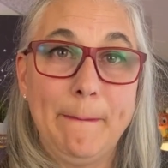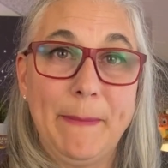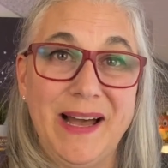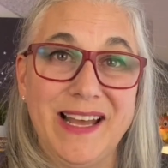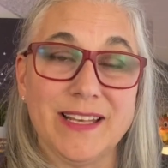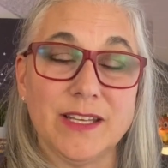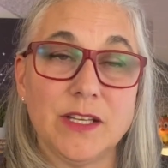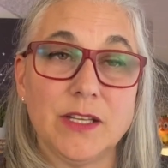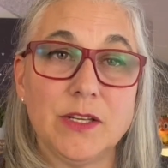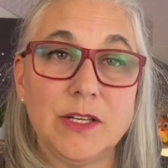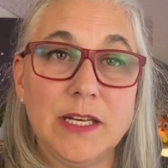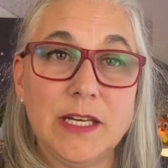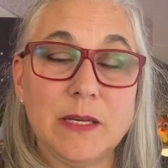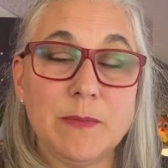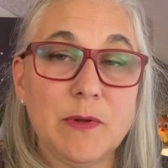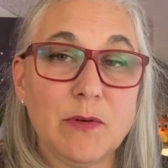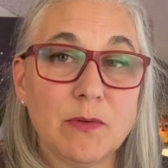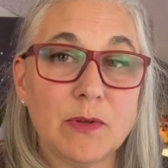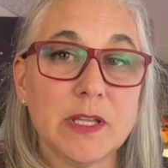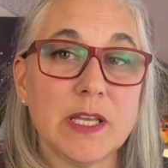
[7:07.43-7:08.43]
But you need to
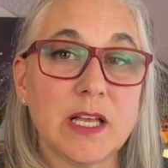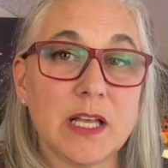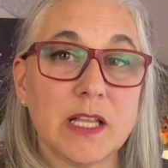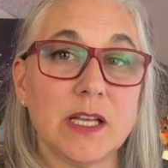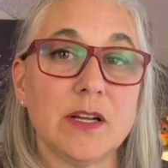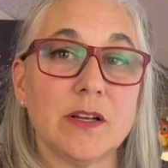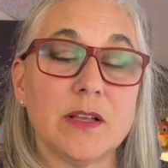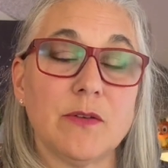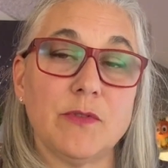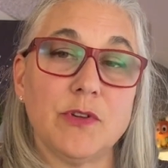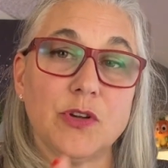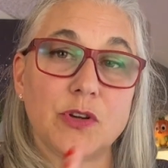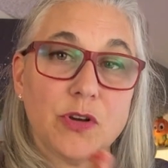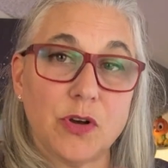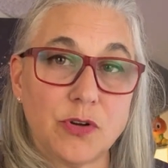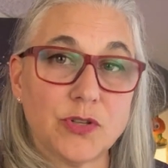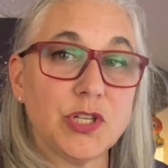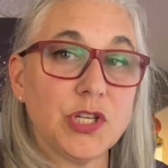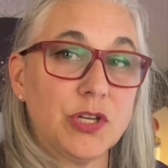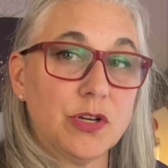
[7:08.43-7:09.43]
be really clear that when you're
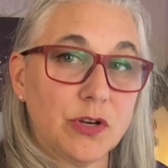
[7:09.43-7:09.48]
coaching,